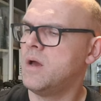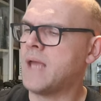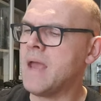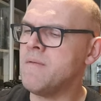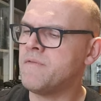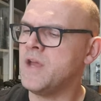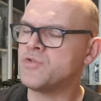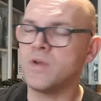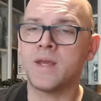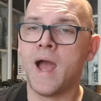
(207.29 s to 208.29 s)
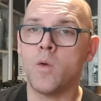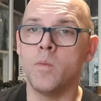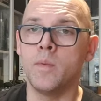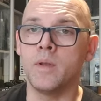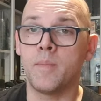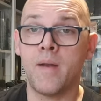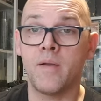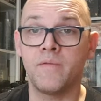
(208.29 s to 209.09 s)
game featuring Catwoman. Apparently,